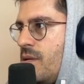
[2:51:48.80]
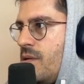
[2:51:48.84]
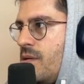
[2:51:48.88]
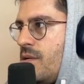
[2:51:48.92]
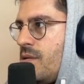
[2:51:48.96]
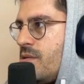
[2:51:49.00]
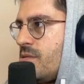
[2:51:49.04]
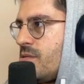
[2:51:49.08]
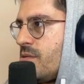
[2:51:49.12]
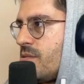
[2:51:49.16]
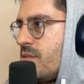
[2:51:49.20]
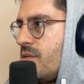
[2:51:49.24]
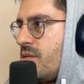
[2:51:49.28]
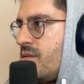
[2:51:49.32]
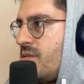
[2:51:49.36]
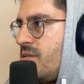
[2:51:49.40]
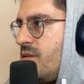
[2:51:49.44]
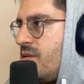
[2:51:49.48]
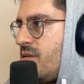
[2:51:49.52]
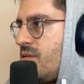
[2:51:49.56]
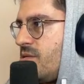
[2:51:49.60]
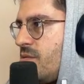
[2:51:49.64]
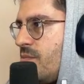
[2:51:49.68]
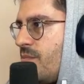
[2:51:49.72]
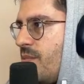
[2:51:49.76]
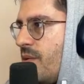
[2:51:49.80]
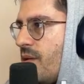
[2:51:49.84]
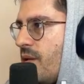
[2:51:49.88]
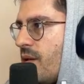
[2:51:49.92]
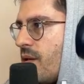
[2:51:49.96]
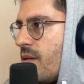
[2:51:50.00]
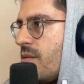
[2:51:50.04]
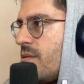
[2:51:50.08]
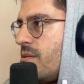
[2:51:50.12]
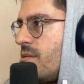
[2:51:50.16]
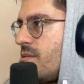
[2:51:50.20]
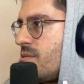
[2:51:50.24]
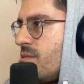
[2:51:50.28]
So this needs to be
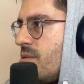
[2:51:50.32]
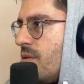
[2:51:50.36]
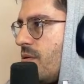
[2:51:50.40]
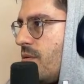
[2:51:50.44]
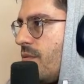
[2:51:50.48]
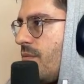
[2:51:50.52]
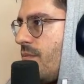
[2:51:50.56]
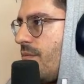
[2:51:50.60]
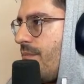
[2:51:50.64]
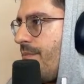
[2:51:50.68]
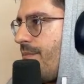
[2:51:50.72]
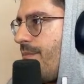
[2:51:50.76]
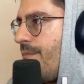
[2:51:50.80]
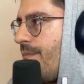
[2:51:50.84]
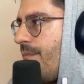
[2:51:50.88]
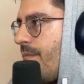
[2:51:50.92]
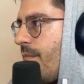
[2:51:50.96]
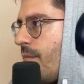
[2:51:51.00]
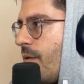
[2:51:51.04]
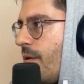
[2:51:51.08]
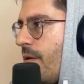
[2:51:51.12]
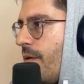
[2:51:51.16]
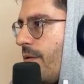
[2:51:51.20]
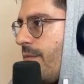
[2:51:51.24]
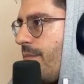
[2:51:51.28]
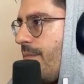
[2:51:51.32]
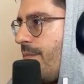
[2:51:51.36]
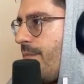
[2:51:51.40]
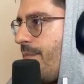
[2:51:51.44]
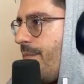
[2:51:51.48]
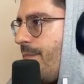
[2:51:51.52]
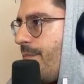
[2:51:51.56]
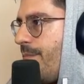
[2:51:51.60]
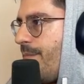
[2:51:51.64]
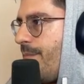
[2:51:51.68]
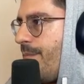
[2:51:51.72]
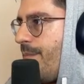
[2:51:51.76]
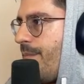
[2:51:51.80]
like this though. Okay.
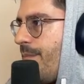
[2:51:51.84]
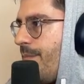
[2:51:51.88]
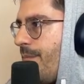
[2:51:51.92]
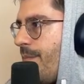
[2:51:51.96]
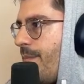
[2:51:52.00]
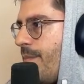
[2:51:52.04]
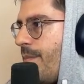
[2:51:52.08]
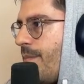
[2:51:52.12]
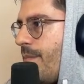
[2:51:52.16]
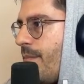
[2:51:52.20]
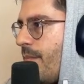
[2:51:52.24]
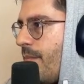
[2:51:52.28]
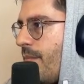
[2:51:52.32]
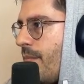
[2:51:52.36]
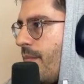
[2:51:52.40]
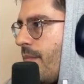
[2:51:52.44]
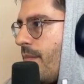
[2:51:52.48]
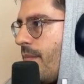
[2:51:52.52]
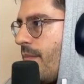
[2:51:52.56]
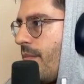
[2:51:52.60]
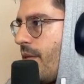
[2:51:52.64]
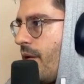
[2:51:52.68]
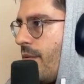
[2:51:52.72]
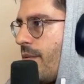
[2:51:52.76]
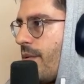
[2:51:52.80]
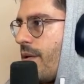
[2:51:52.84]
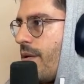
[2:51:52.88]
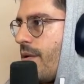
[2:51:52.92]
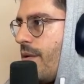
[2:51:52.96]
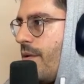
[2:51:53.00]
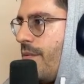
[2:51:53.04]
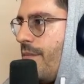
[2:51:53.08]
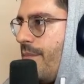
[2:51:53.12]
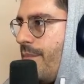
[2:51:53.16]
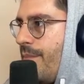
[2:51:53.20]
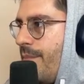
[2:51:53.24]
There we go.